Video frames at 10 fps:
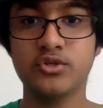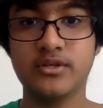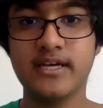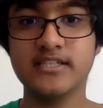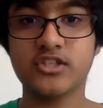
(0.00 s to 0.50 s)
To
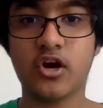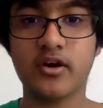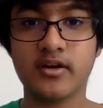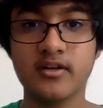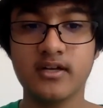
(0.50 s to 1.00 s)
get
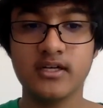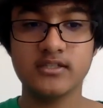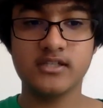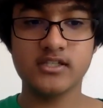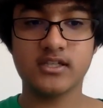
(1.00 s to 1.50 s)
started,
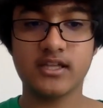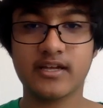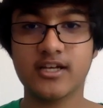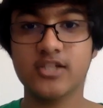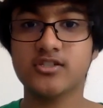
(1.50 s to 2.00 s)
just
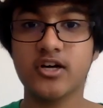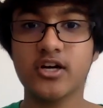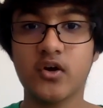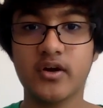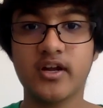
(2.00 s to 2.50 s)
click Start
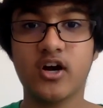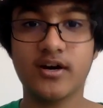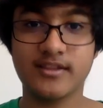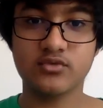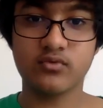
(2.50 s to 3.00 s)
Coding
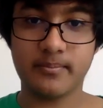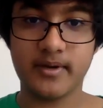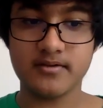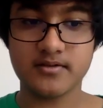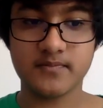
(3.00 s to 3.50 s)
on this
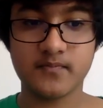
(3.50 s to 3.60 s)
webpage.